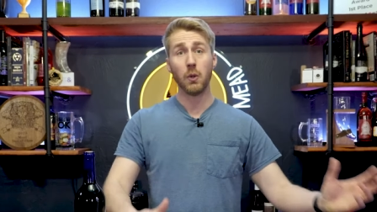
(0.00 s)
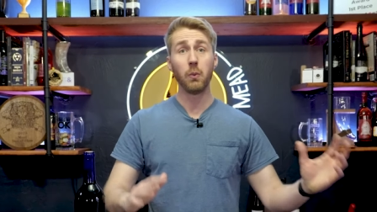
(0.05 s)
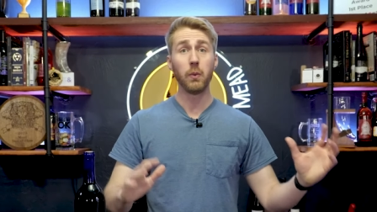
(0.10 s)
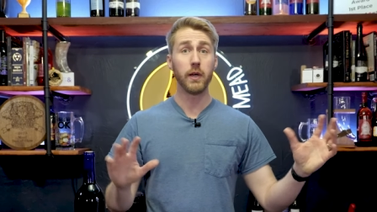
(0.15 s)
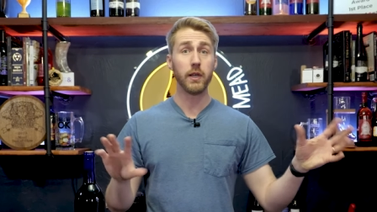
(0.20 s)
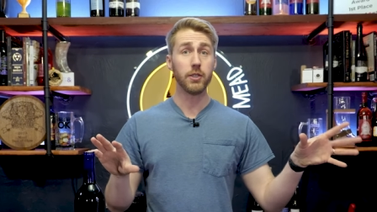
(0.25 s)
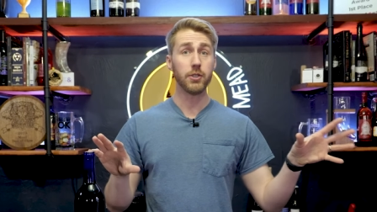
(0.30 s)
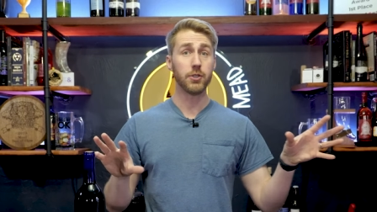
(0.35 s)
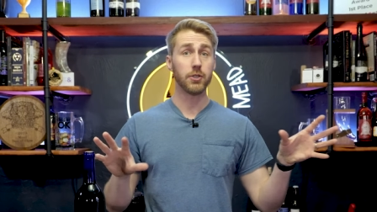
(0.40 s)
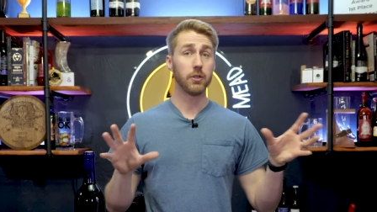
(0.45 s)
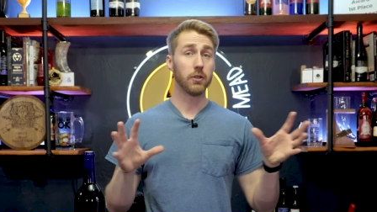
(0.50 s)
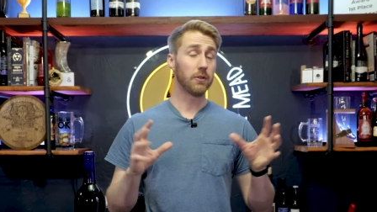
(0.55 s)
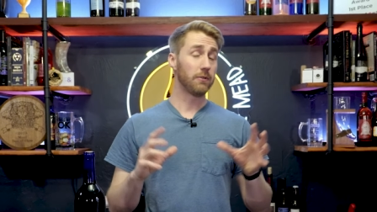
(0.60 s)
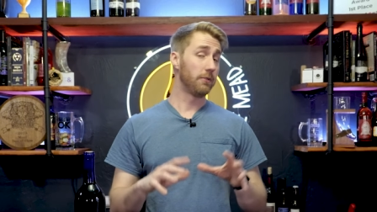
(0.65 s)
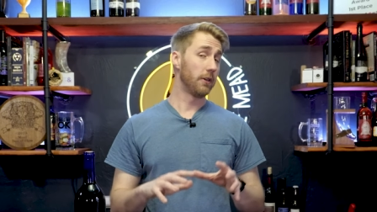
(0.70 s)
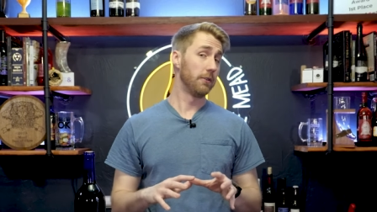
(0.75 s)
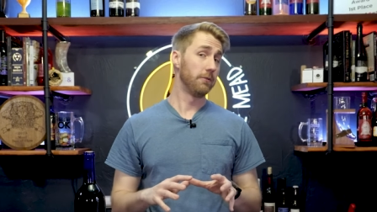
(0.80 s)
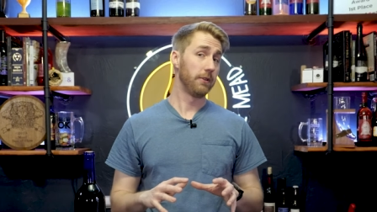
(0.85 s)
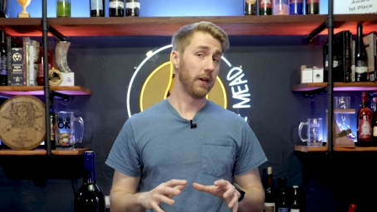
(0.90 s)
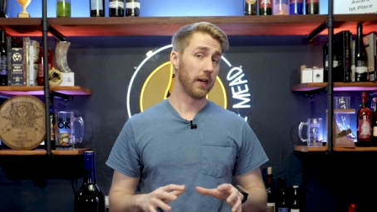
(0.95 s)
Which, little
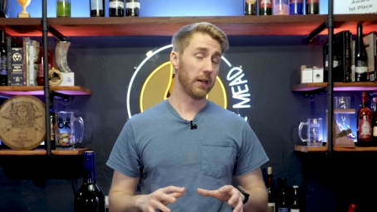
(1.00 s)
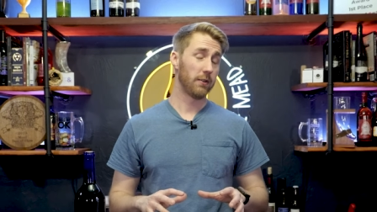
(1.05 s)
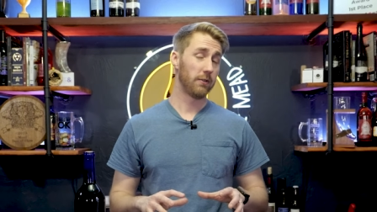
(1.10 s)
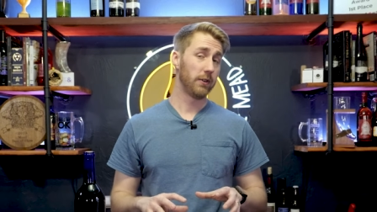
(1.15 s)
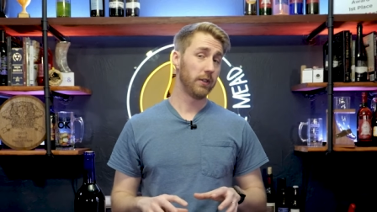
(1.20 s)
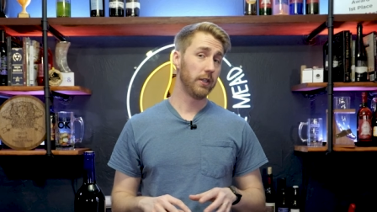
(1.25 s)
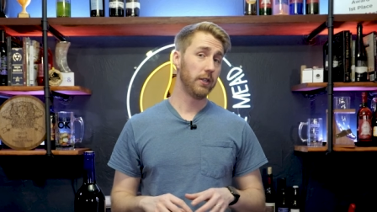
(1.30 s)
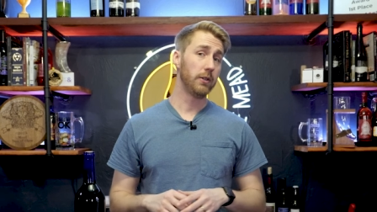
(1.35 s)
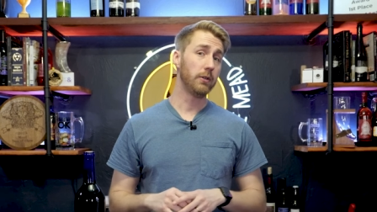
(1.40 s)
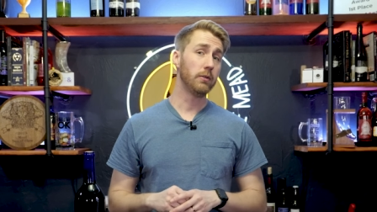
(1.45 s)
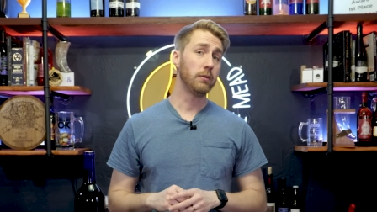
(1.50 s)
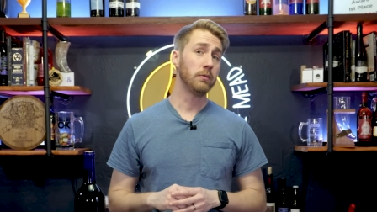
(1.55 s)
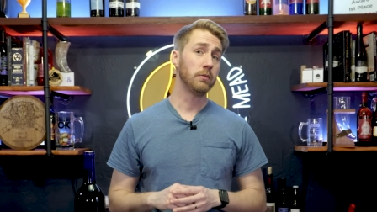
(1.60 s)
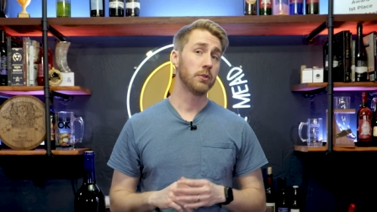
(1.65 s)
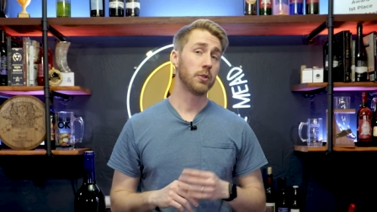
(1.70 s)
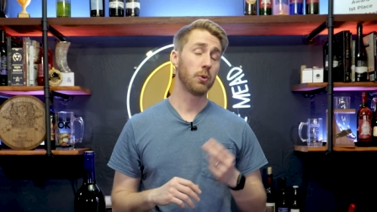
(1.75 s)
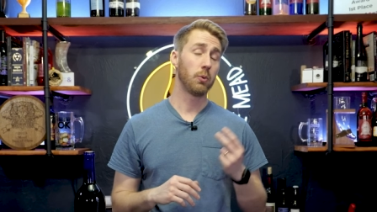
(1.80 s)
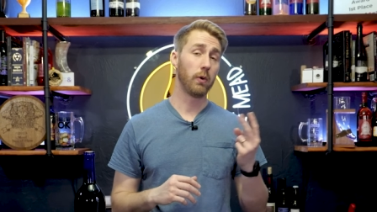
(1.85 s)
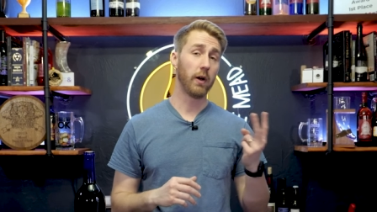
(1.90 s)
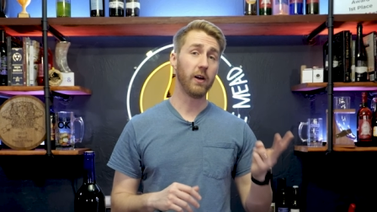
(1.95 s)
fun fact for you,
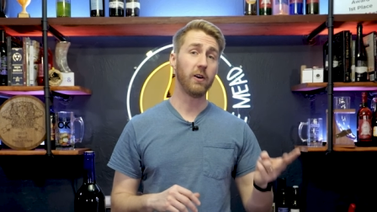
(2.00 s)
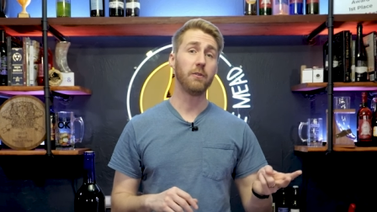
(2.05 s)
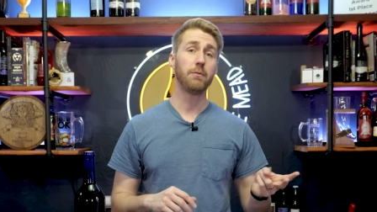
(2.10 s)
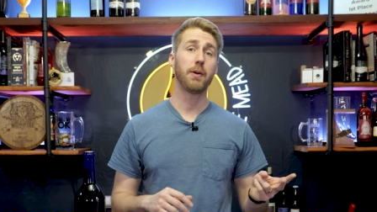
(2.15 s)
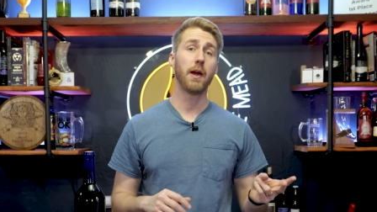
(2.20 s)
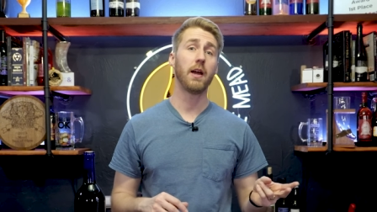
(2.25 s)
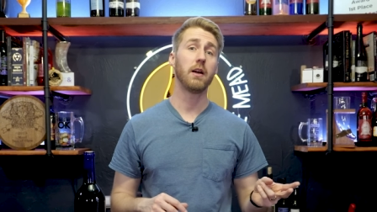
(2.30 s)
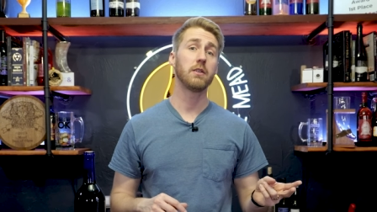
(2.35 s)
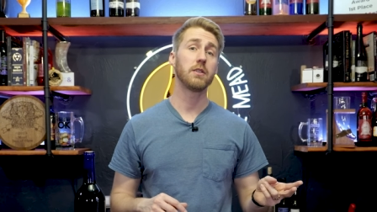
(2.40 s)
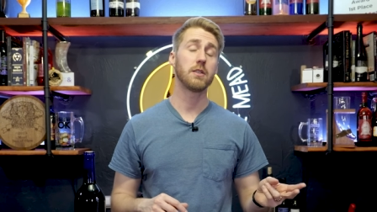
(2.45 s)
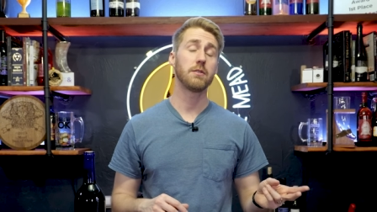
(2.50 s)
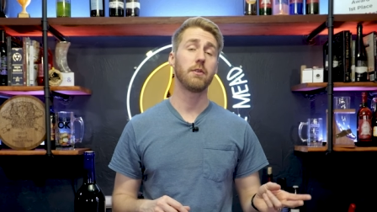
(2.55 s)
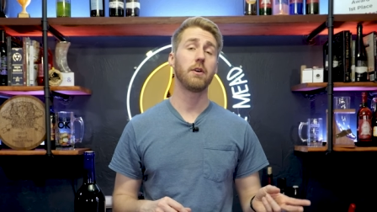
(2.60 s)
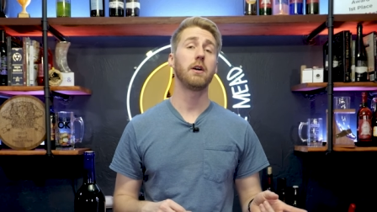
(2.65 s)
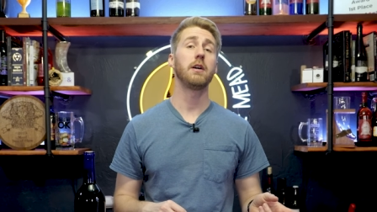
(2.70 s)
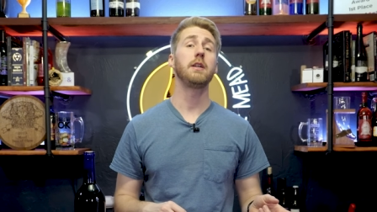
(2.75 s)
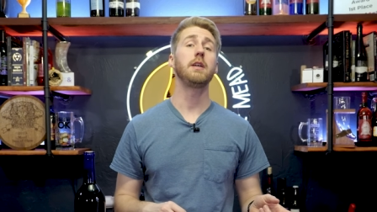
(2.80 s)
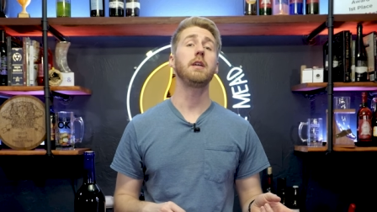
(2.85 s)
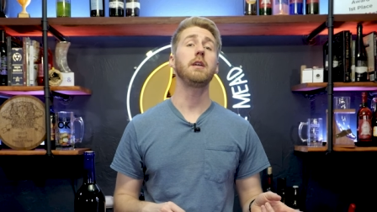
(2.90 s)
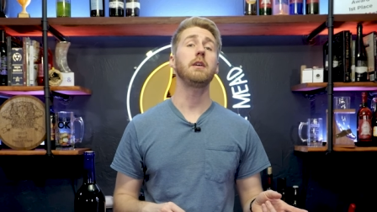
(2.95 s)
12 pounds of
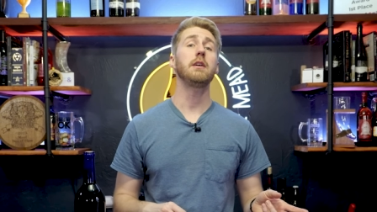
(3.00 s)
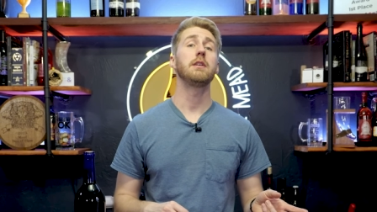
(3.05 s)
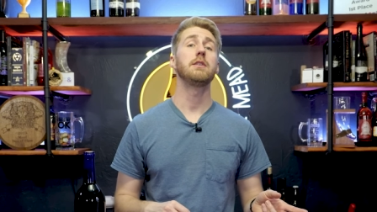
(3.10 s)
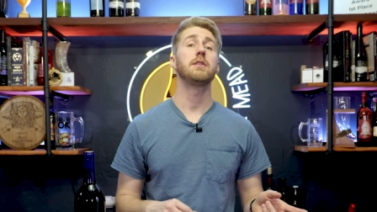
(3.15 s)
honey